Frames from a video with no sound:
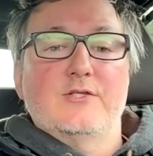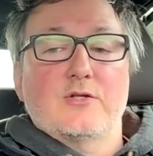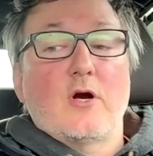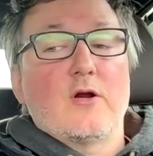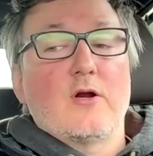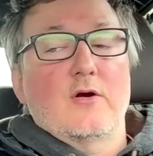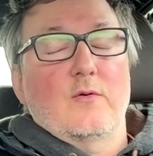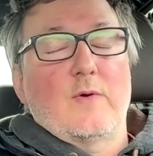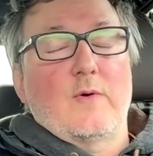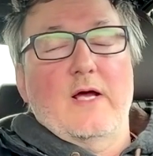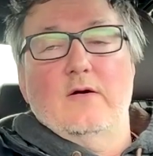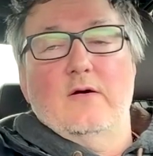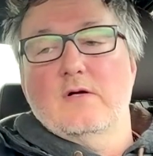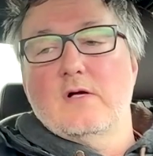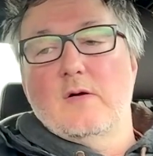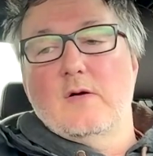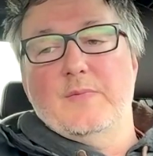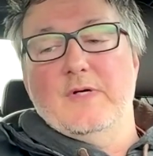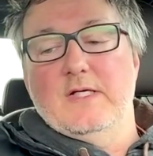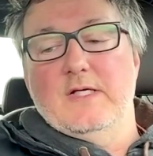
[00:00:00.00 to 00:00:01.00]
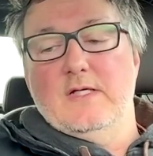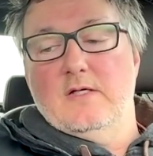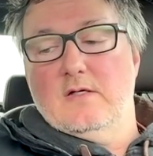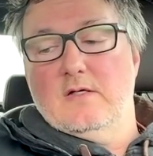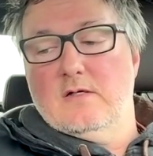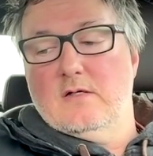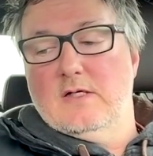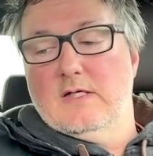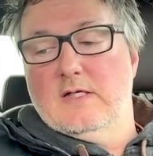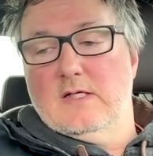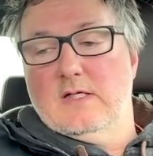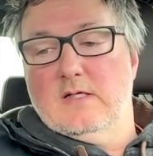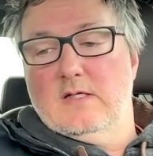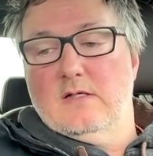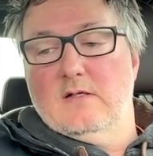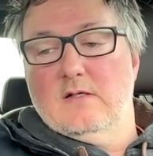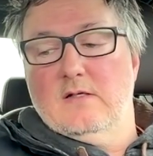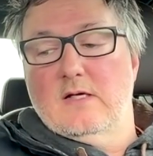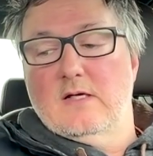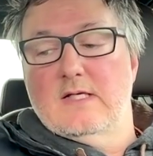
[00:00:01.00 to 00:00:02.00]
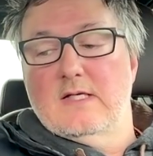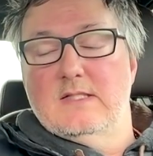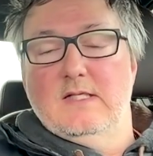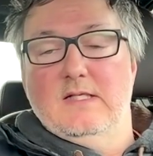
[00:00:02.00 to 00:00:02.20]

I started a rental company here in